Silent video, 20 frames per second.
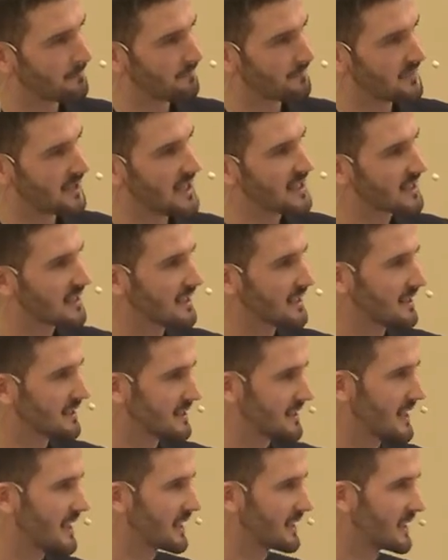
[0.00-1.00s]
taking
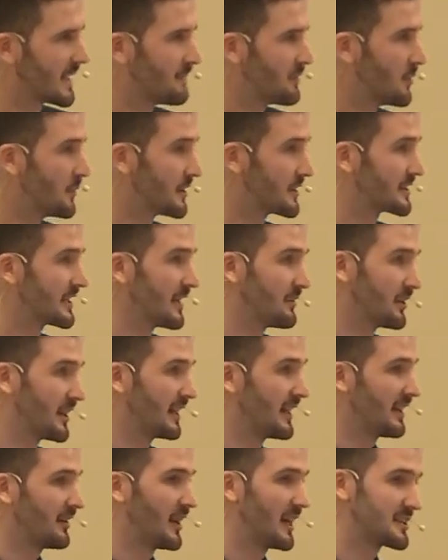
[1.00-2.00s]
that moment to say, well,
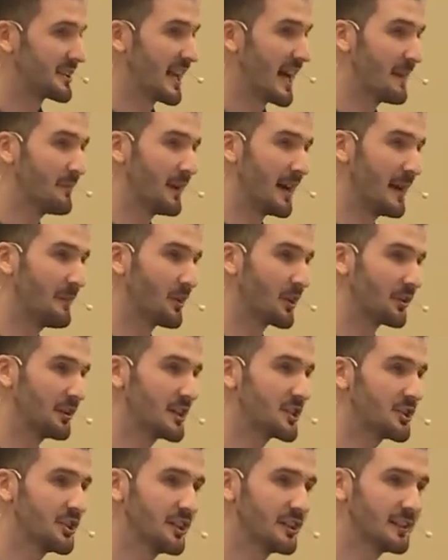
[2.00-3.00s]
actually, I'm a
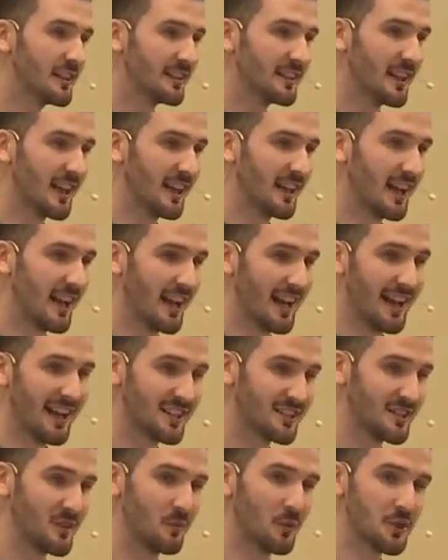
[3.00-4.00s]
Christian and I
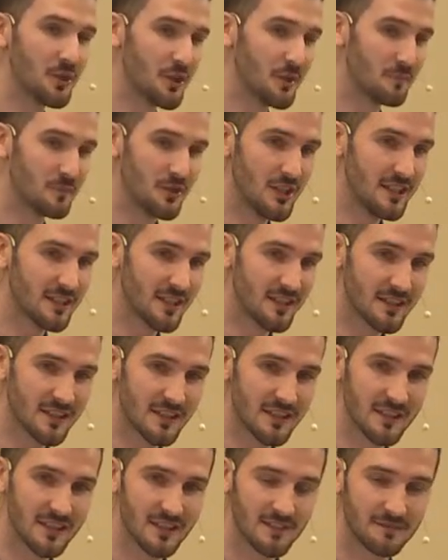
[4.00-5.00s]
actually worship
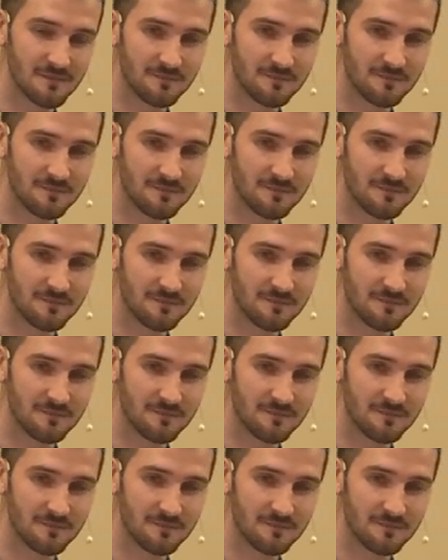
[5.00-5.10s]
Jesus.